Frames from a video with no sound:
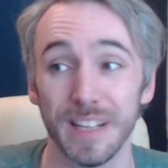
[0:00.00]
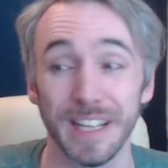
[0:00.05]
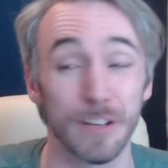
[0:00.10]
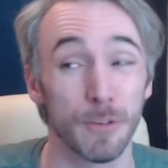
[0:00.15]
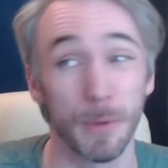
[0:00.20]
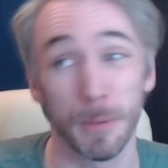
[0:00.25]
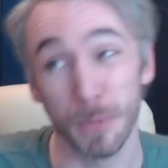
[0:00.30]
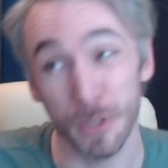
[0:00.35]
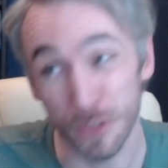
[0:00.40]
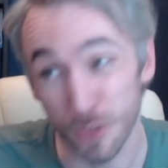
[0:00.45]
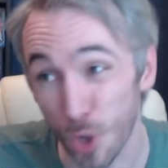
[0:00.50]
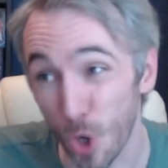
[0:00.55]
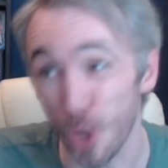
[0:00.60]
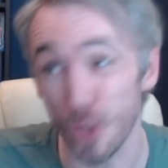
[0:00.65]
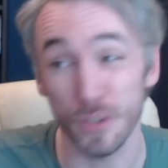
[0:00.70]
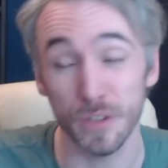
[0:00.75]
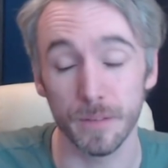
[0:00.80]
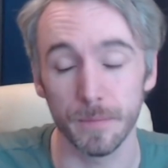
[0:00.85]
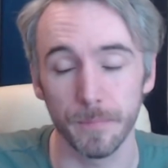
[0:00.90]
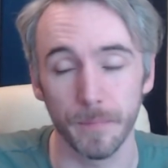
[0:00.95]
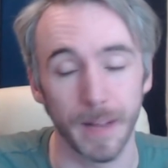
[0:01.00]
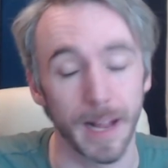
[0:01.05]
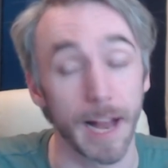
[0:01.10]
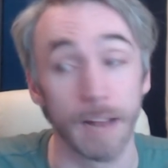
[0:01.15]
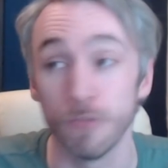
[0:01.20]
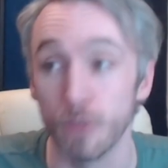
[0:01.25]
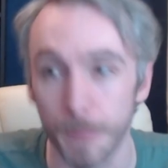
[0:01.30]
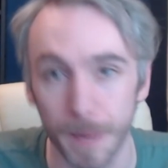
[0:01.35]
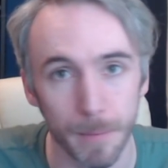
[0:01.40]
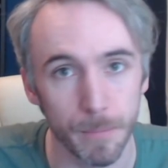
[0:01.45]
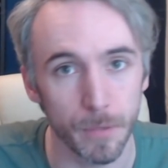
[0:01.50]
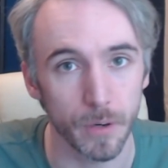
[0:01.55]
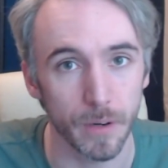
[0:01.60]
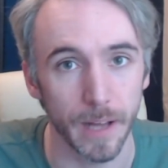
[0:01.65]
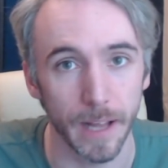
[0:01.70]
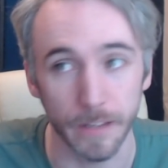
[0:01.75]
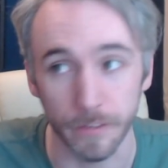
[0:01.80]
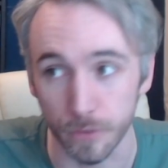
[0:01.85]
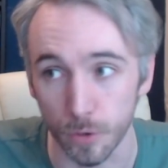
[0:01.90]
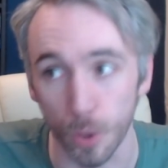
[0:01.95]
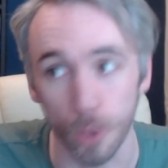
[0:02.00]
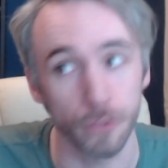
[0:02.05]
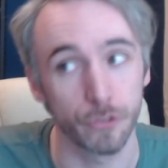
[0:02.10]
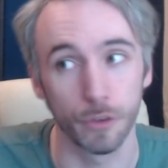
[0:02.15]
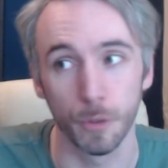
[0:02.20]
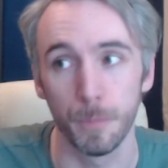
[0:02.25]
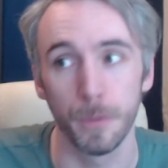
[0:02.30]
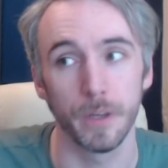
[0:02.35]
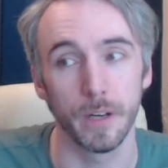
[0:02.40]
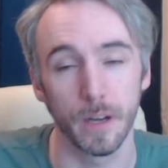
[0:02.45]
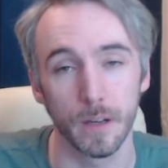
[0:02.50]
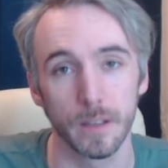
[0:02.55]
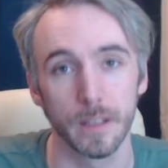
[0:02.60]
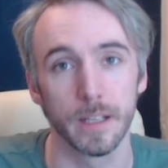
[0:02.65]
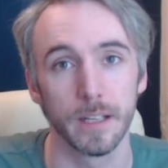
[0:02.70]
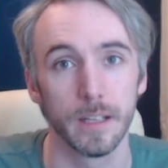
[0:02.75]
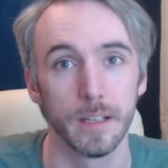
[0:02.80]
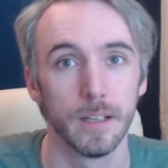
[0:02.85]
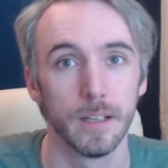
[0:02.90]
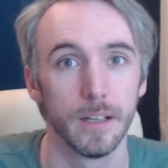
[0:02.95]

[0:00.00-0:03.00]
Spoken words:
and remember it's not super early,